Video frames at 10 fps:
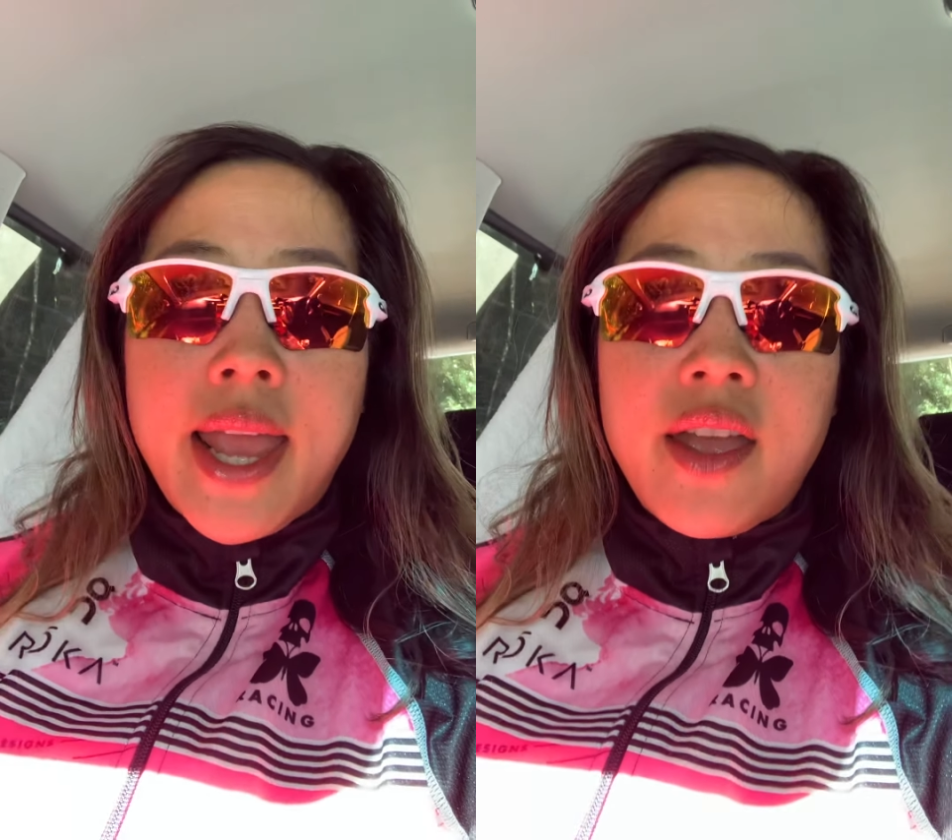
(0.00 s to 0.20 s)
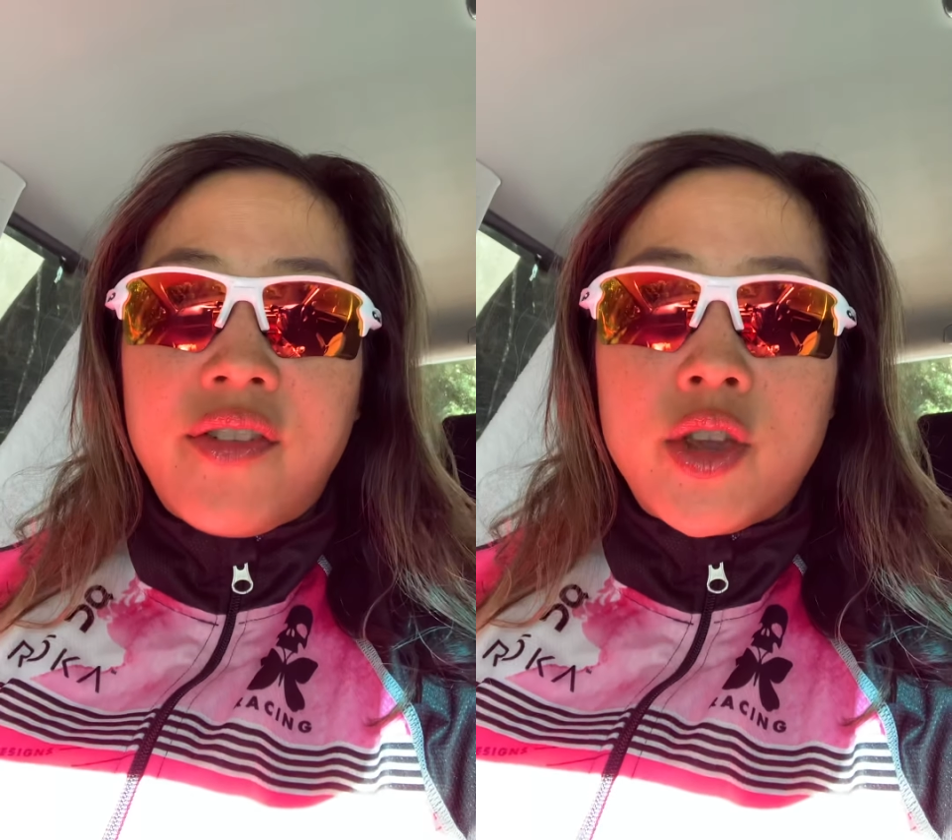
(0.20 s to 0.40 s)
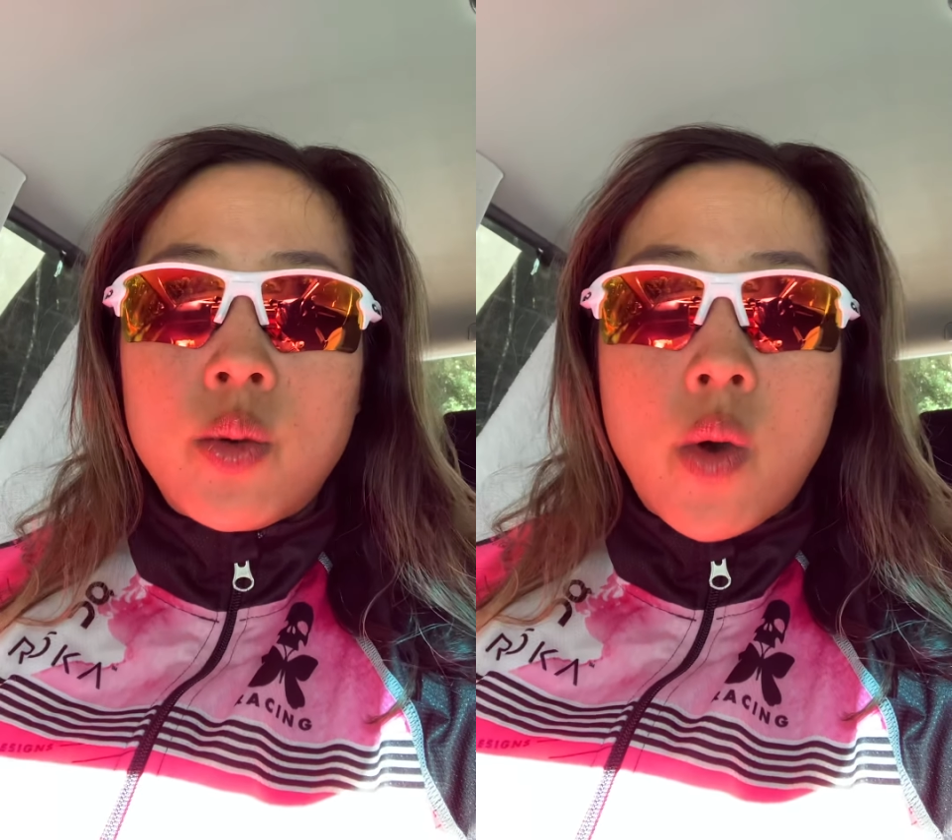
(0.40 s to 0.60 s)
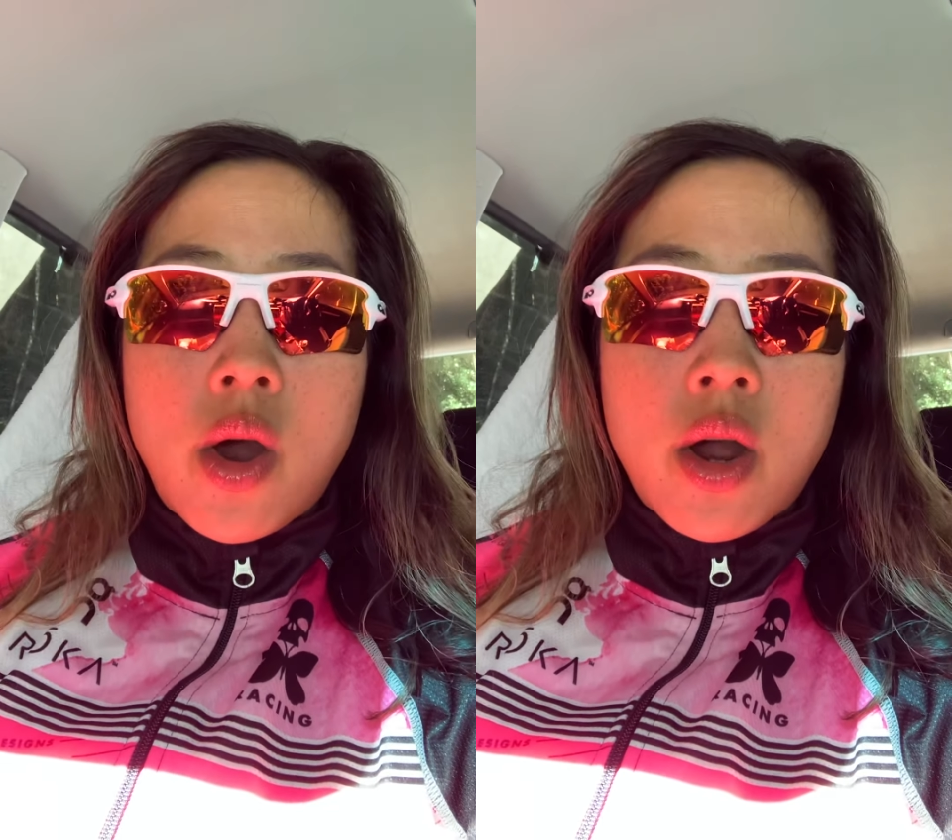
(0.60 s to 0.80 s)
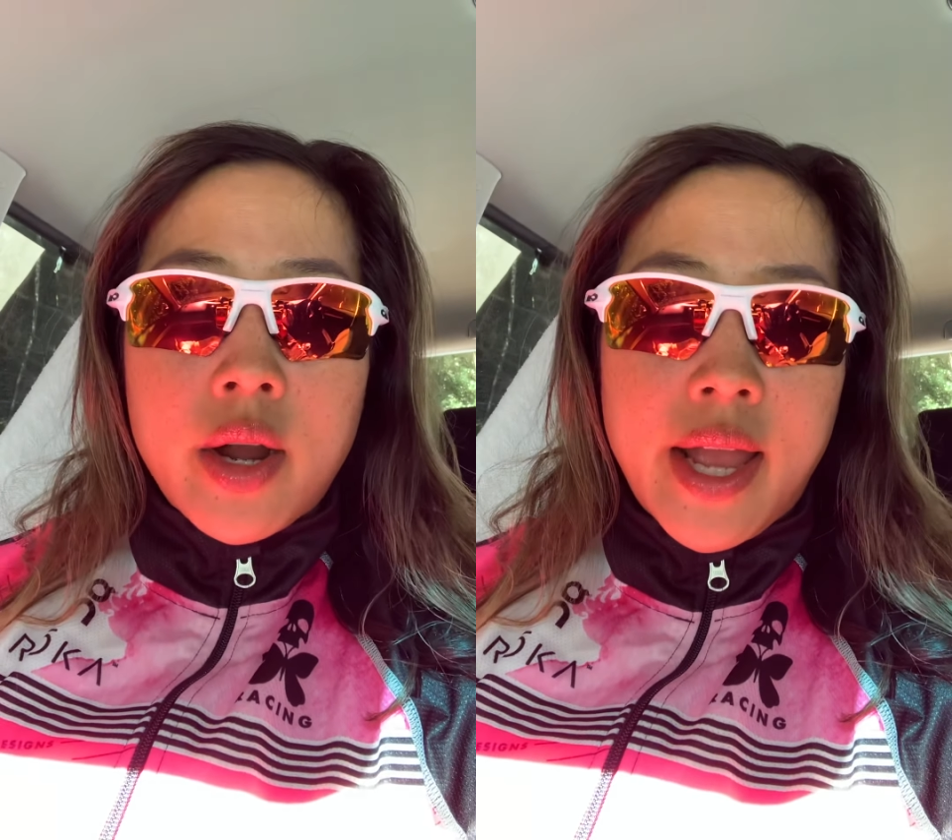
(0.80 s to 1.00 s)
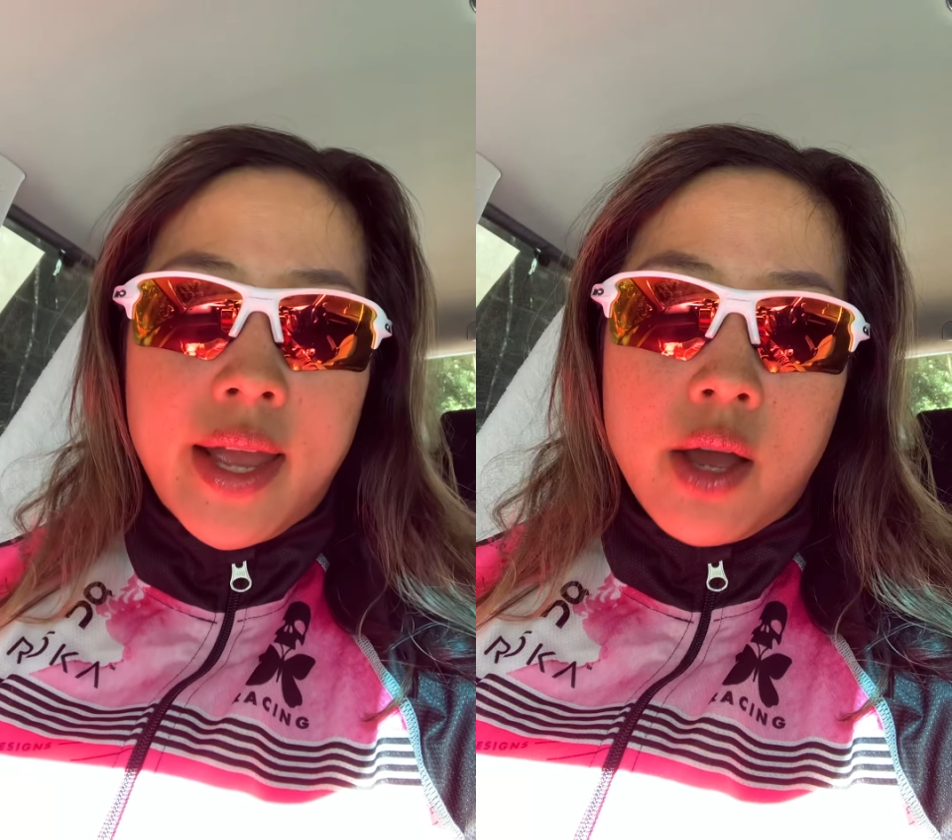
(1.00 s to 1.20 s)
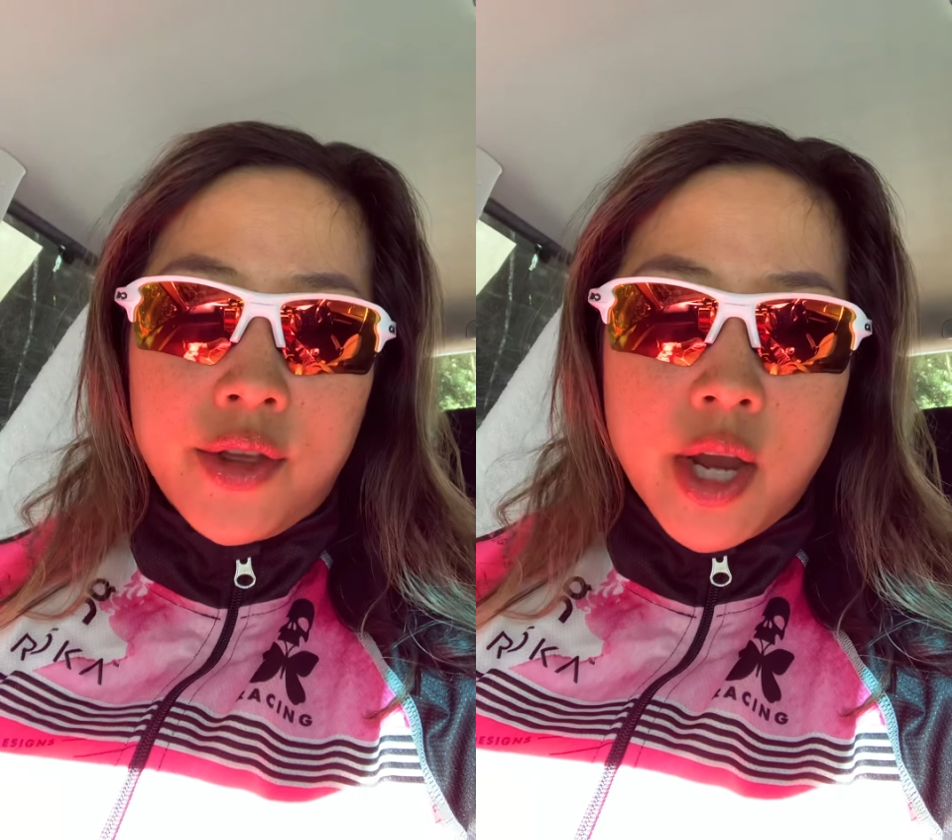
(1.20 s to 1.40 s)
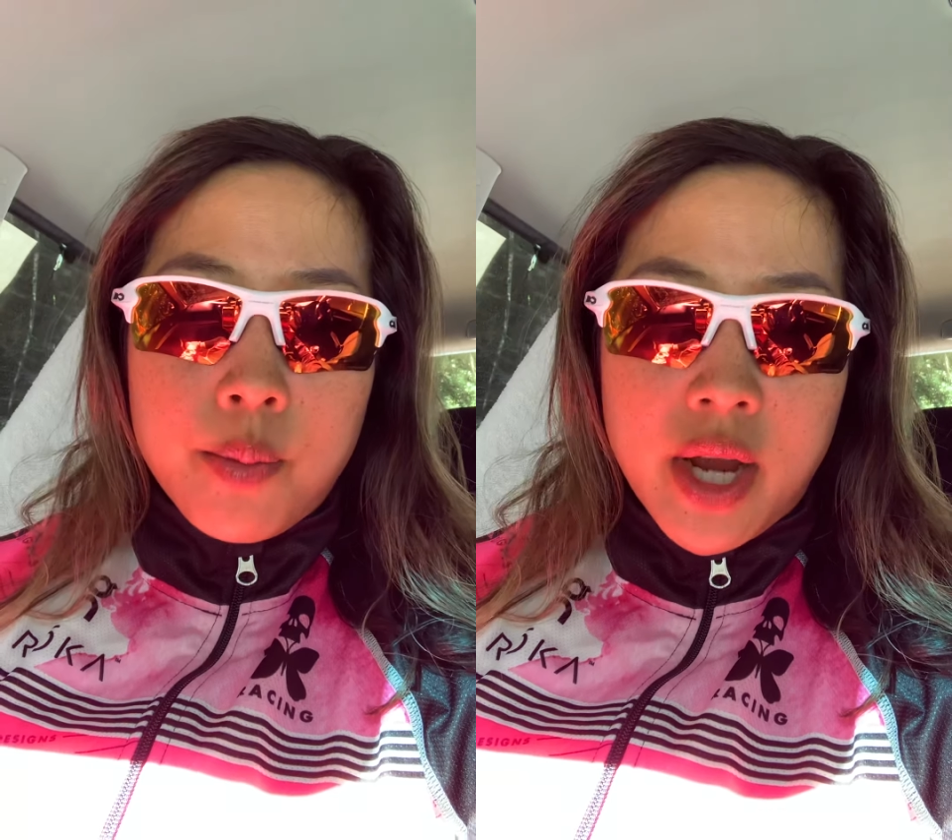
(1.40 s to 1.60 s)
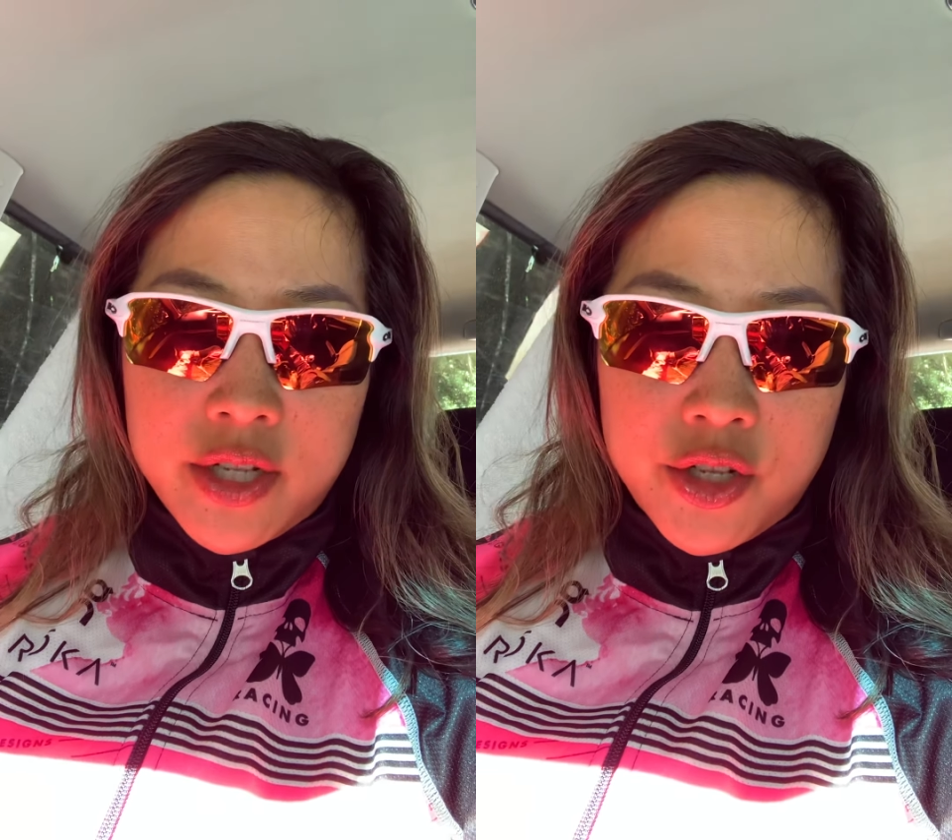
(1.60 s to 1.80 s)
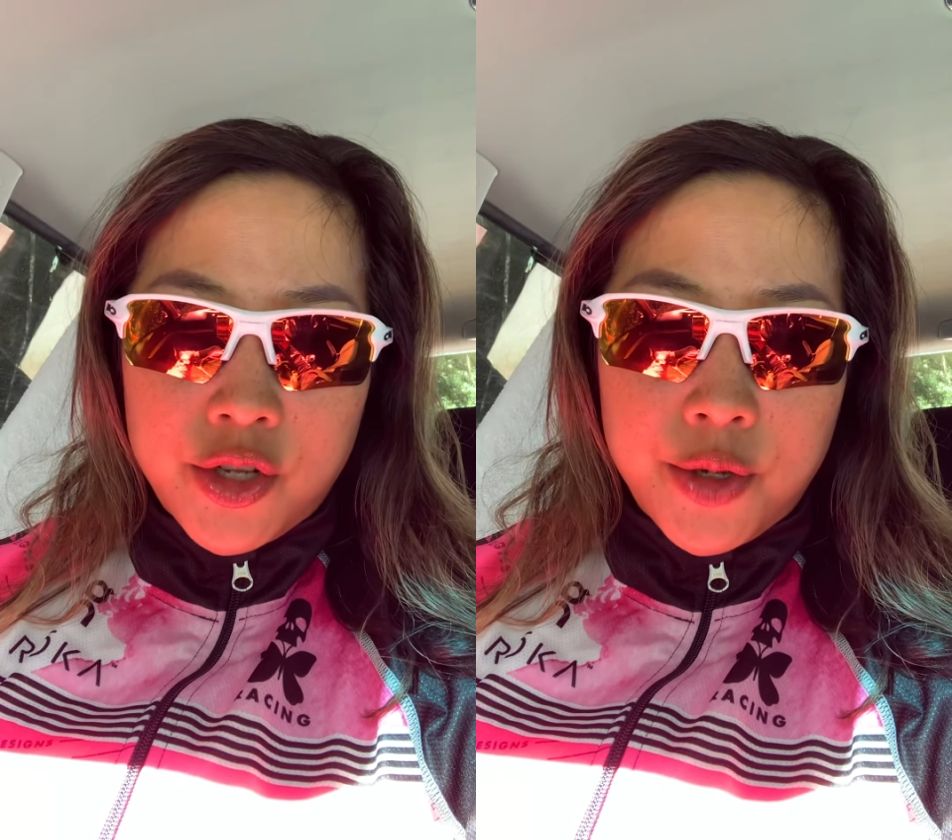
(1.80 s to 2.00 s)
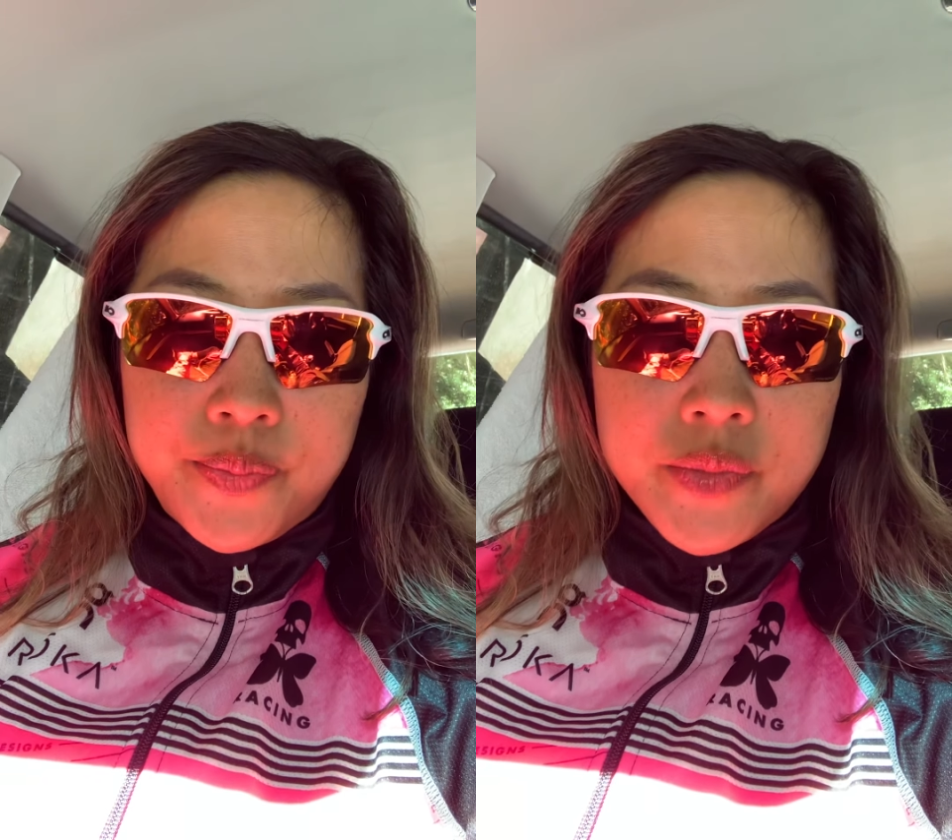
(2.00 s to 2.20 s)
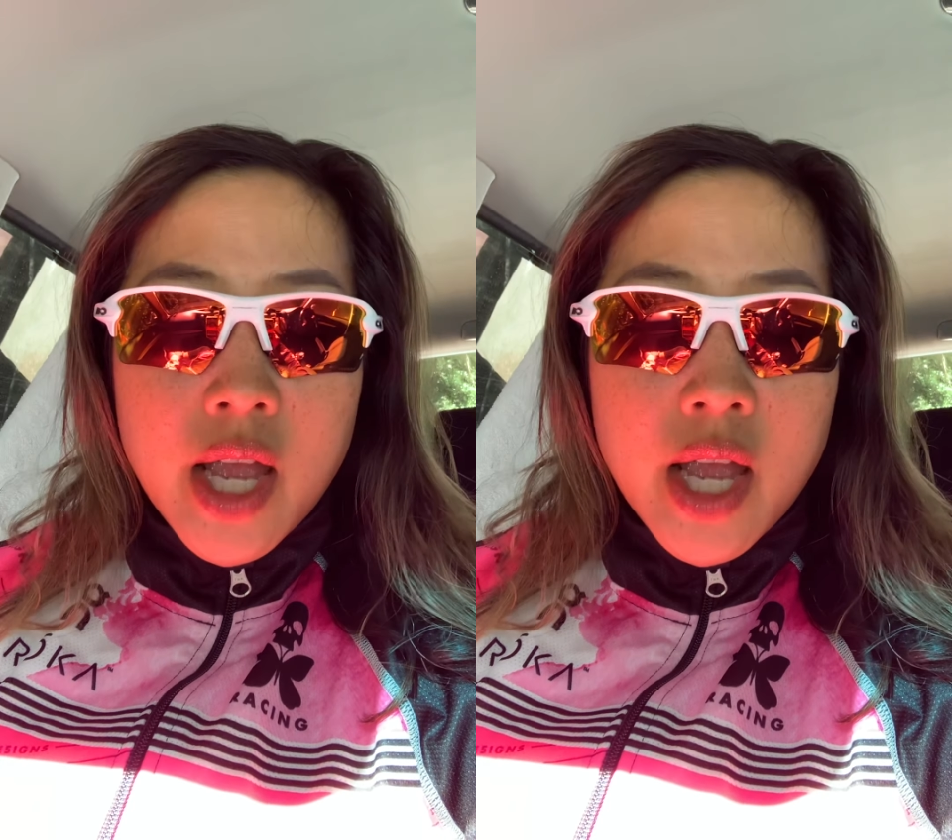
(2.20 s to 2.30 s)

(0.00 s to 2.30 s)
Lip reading: if you are a healthcare practitioner.